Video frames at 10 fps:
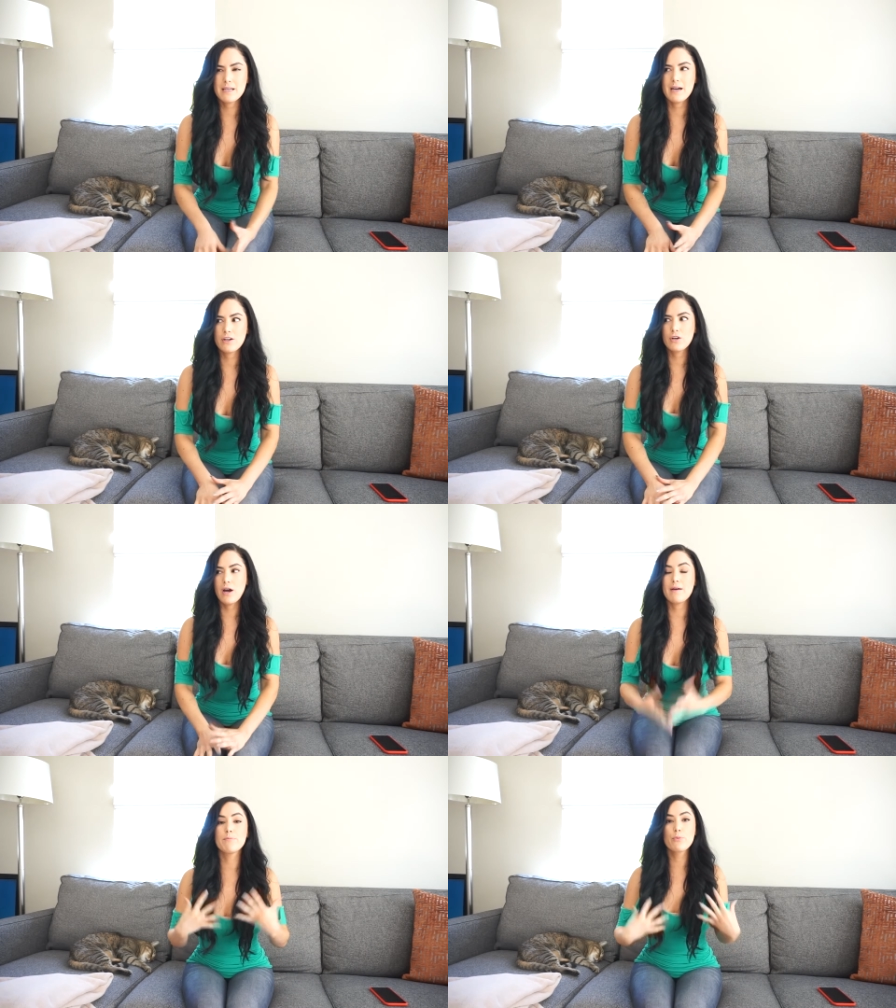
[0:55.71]
I,
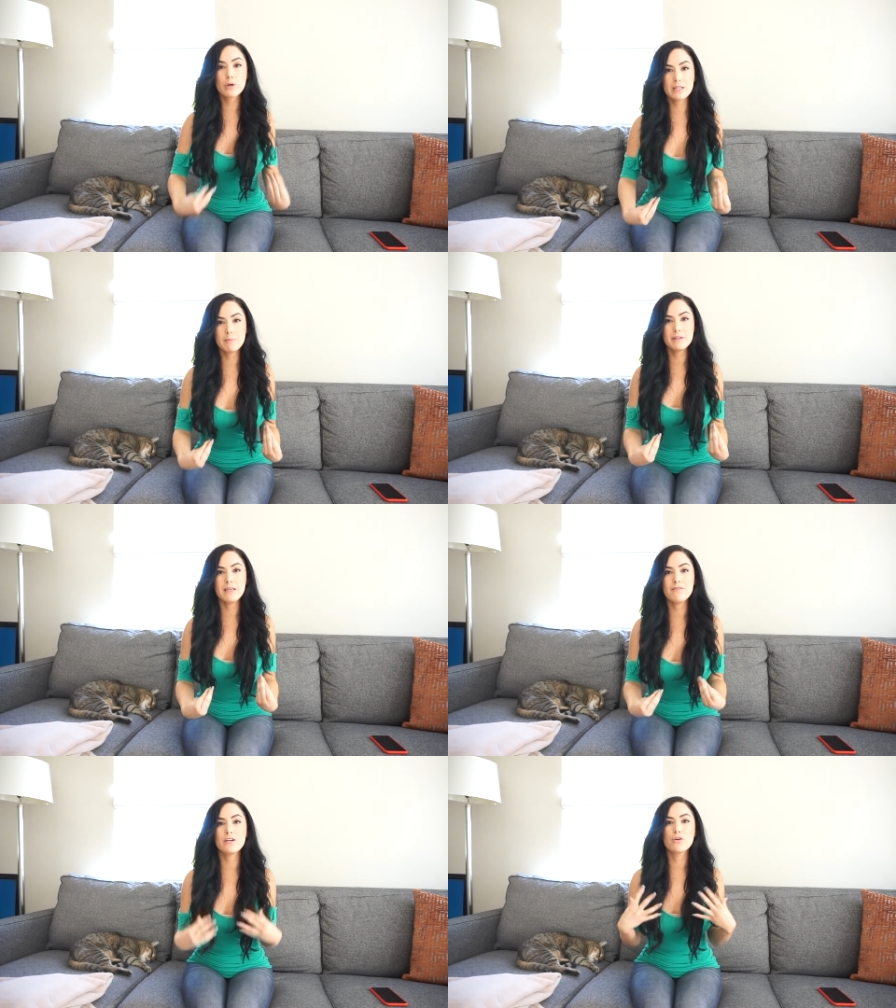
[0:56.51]
I really
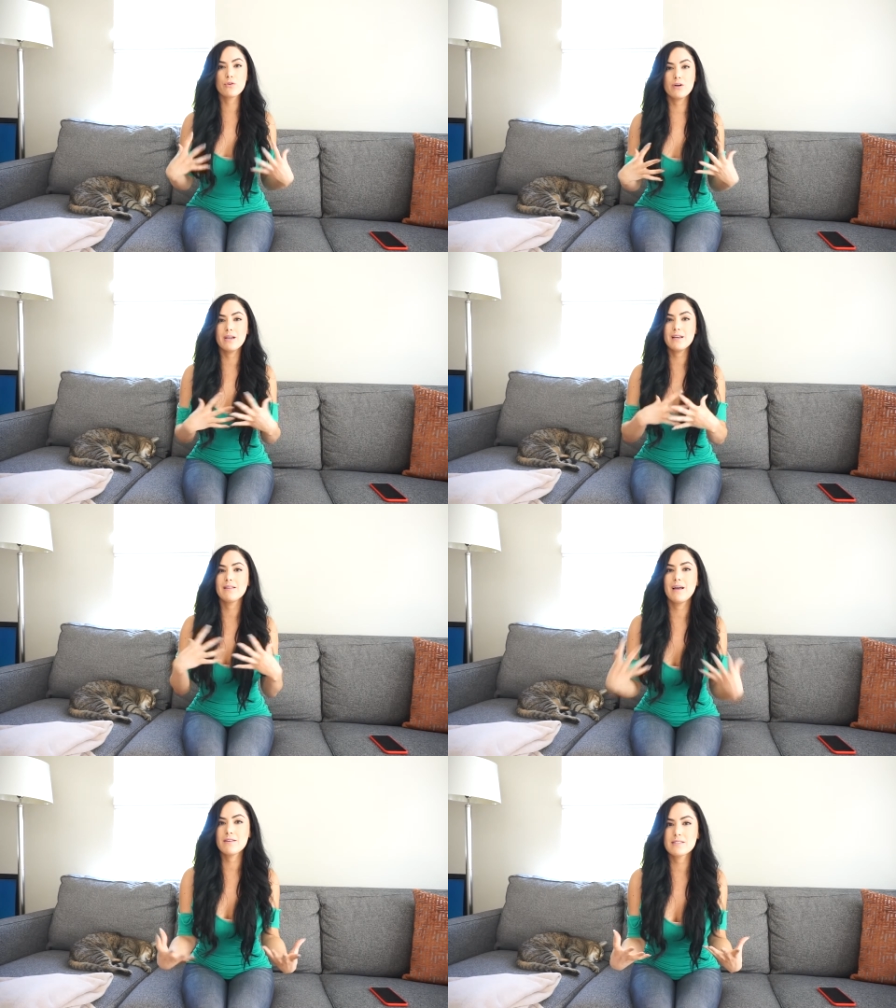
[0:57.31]
believe in
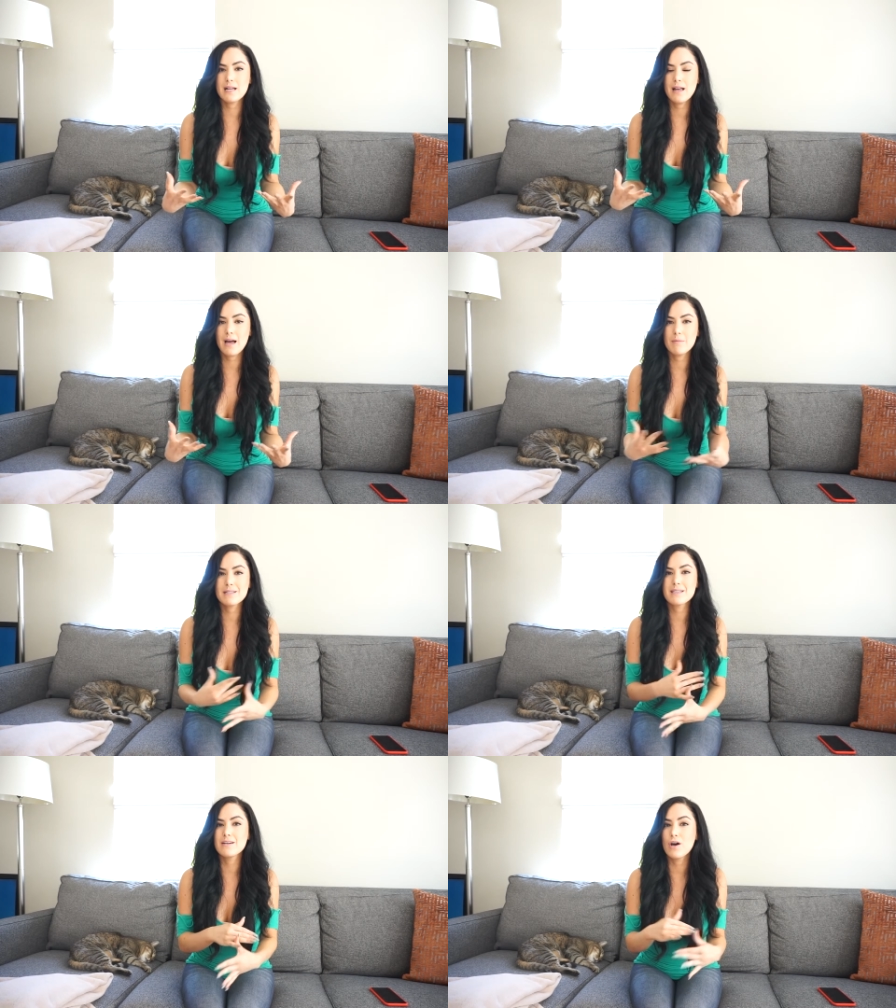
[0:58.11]
creating lifestyle
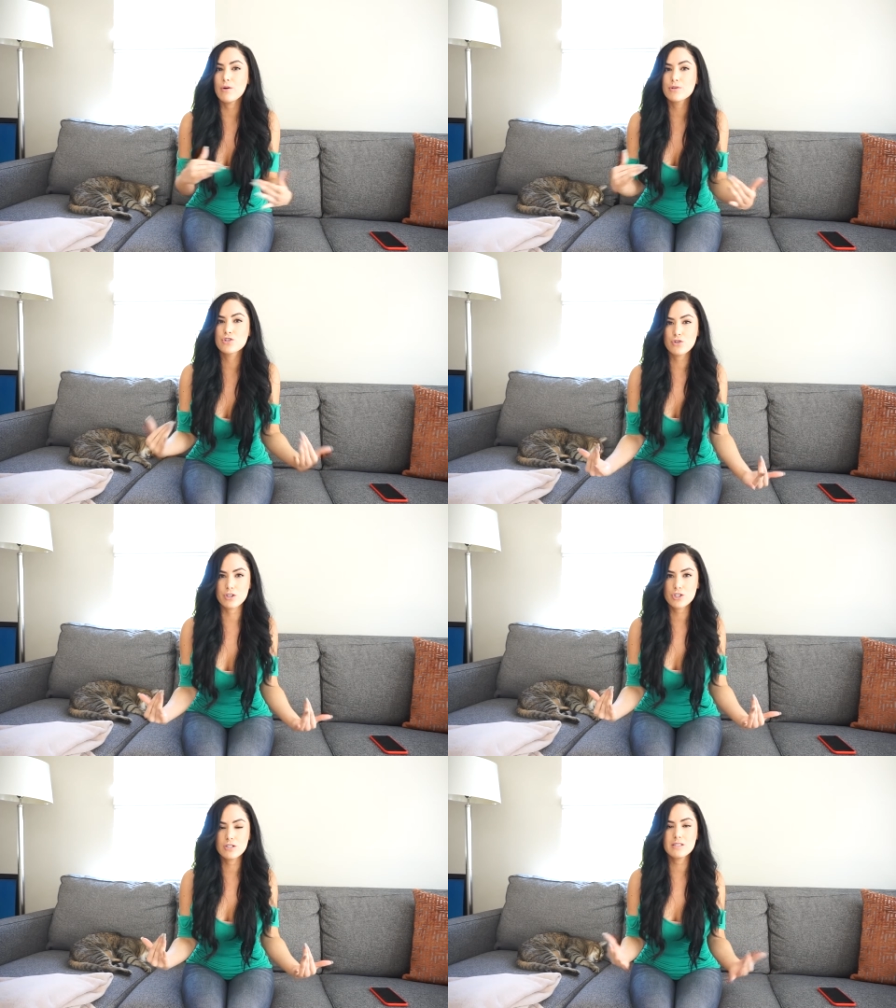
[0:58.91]
habits and not
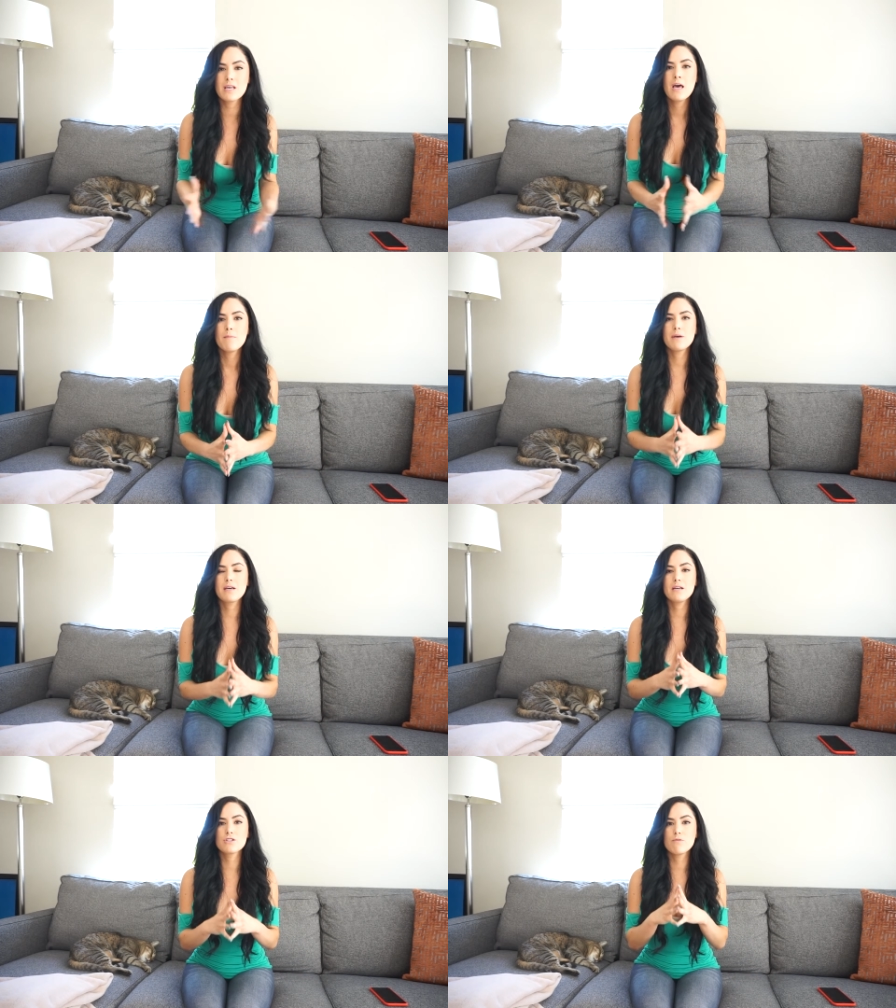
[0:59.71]
restrictions
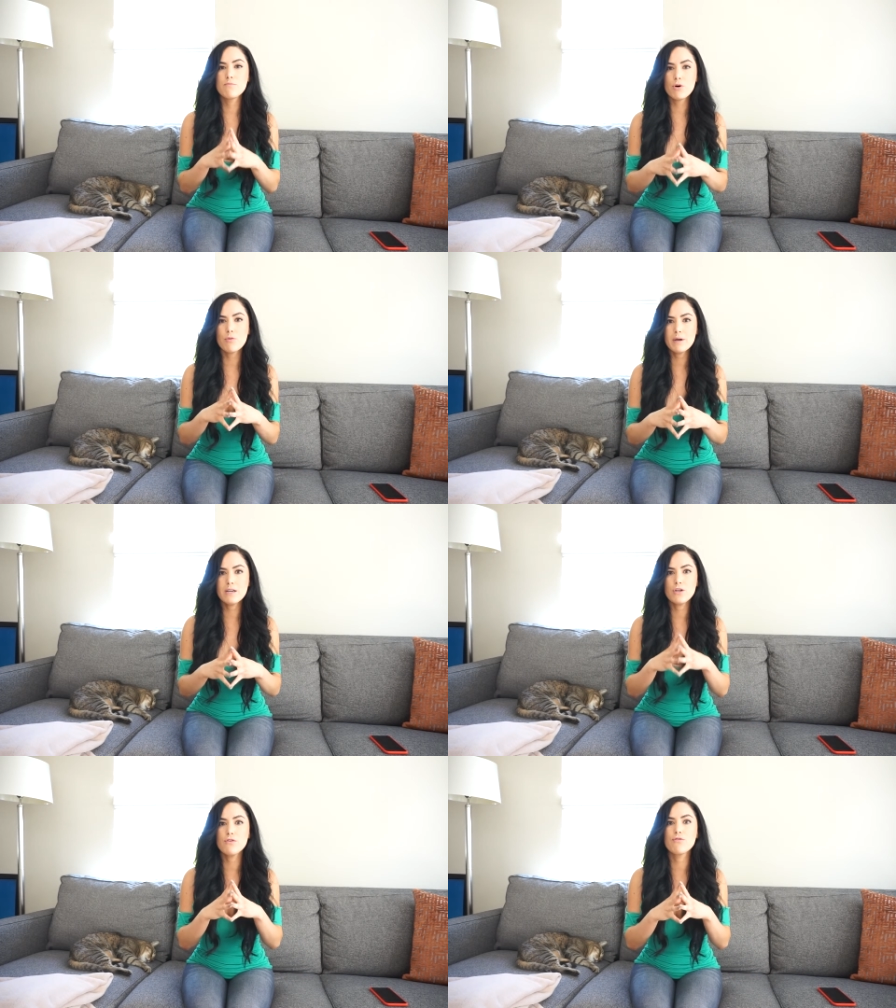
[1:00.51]
because the
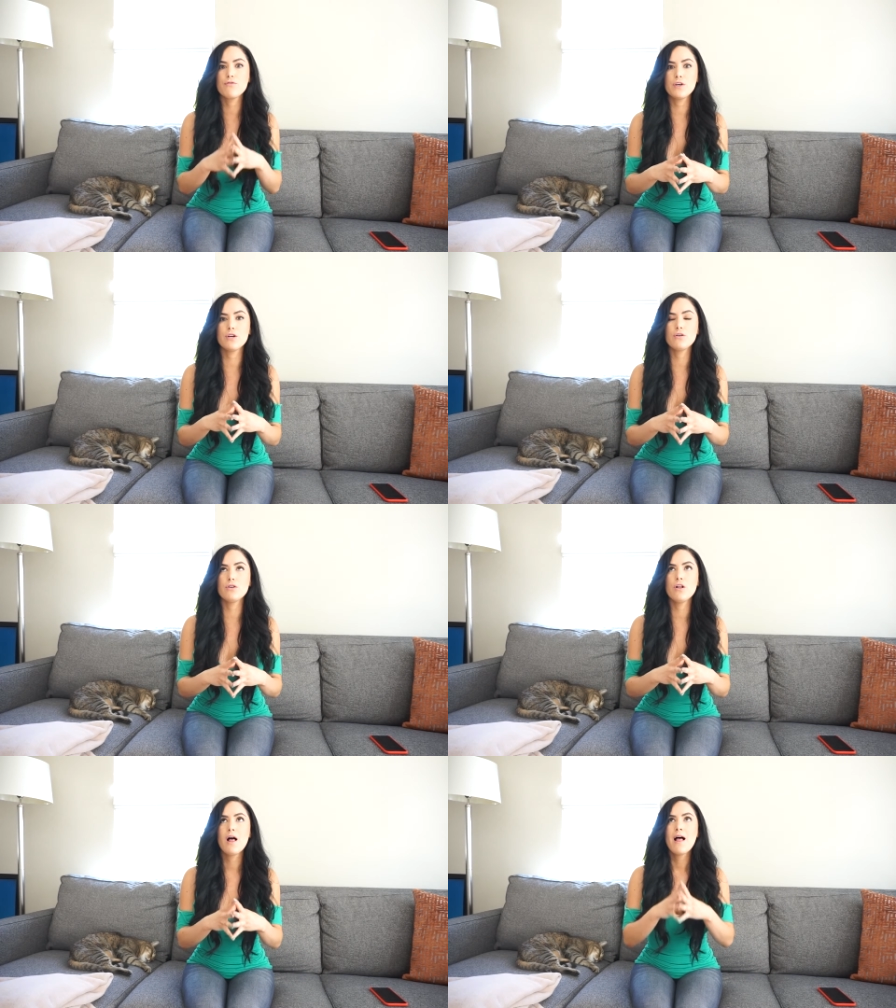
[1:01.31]
moment you
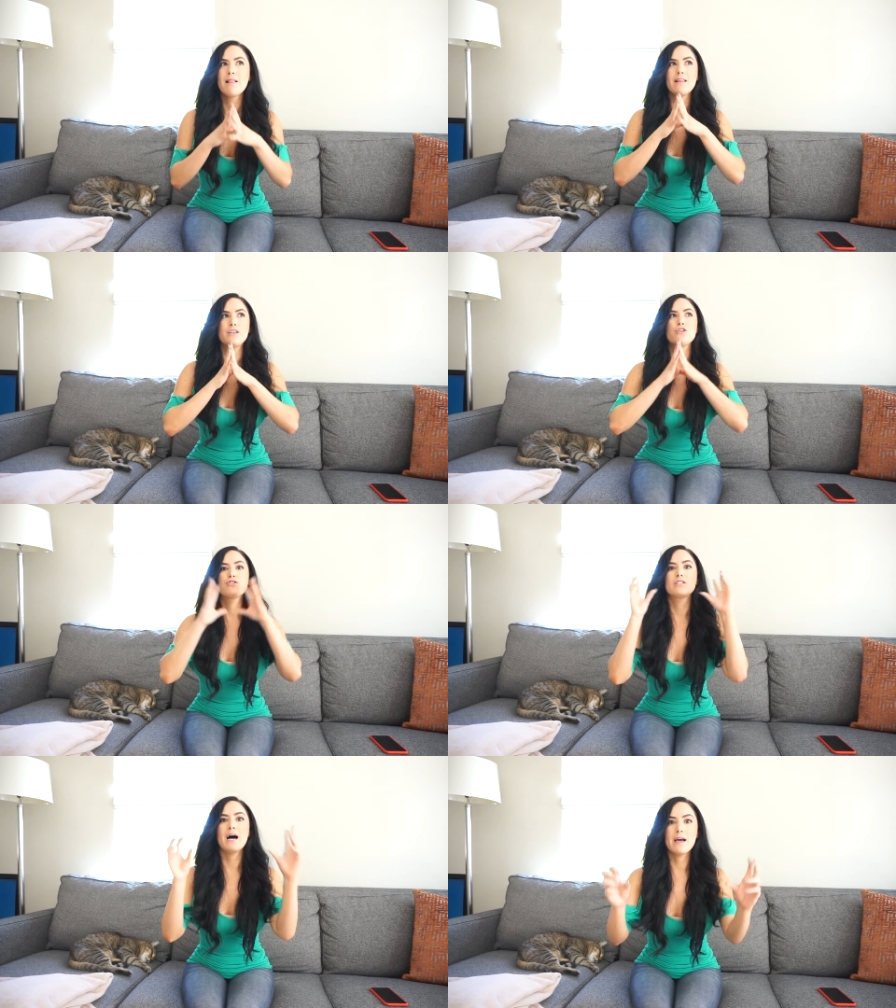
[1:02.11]
feel like
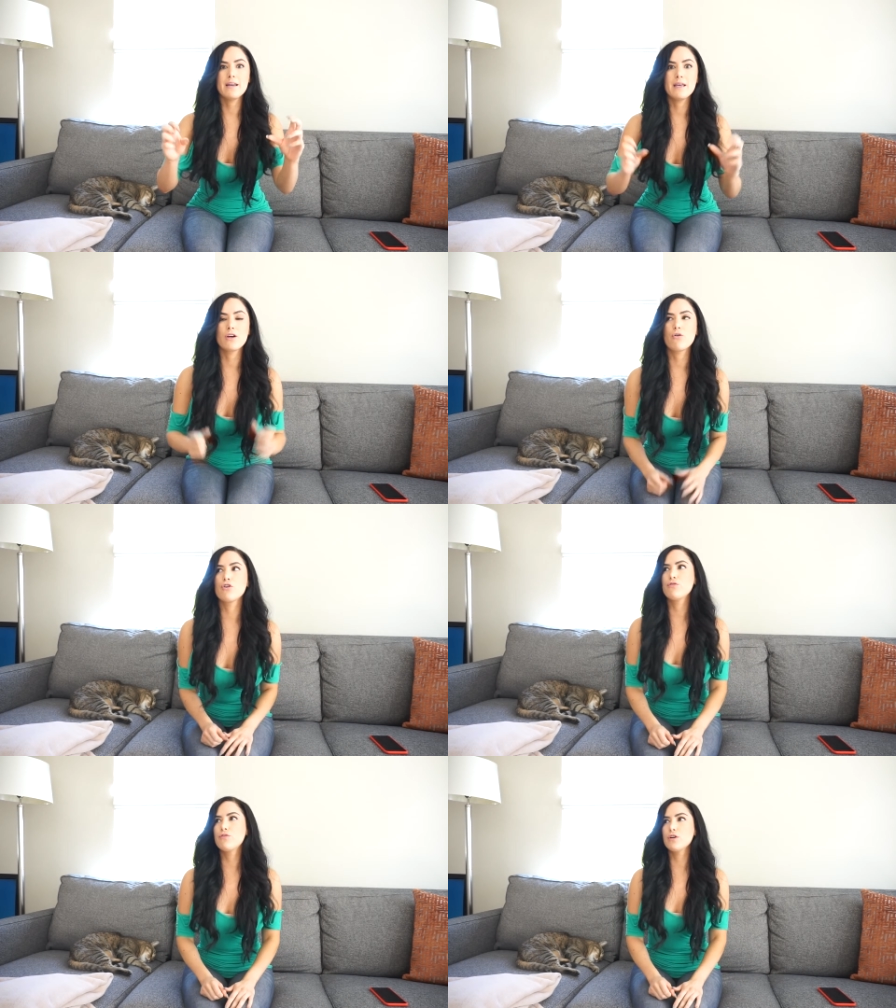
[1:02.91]
you're dieting or
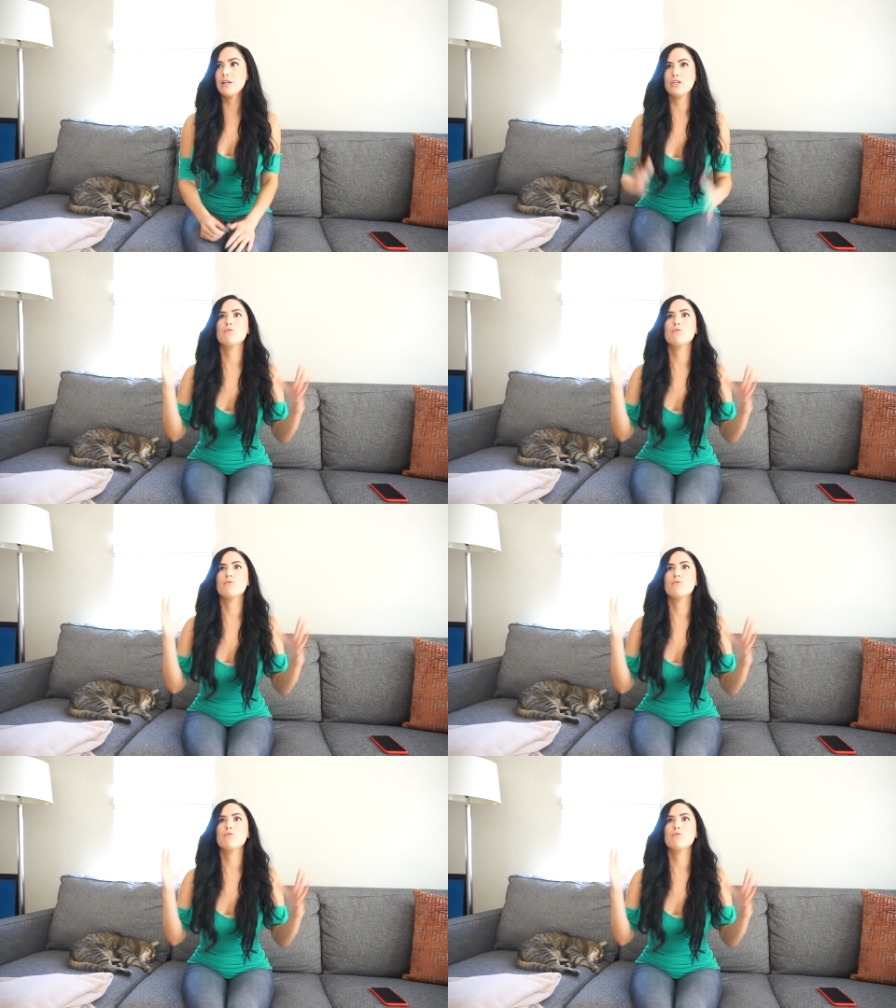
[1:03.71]
you feel like